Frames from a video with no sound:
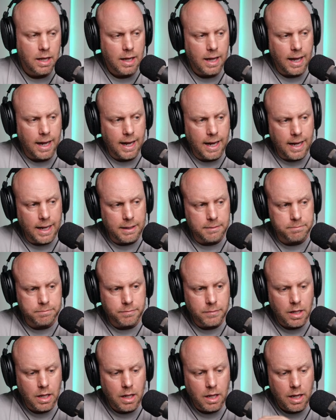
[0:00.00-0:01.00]
And
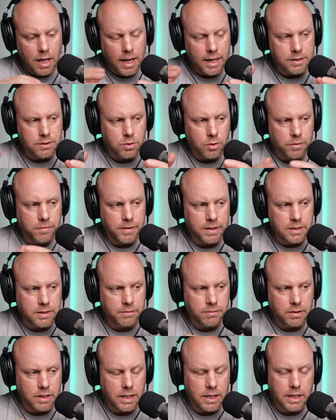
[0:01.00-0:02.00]
so
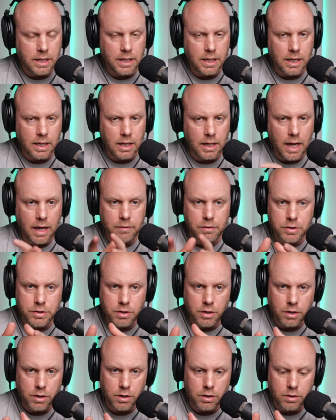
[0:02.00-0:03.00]
effectively, every
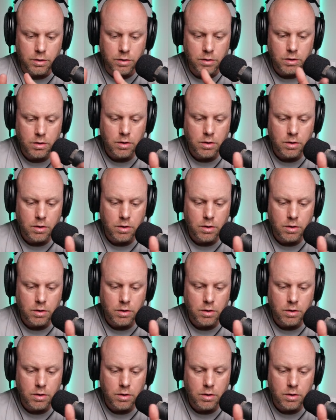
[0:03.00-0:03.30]
turn,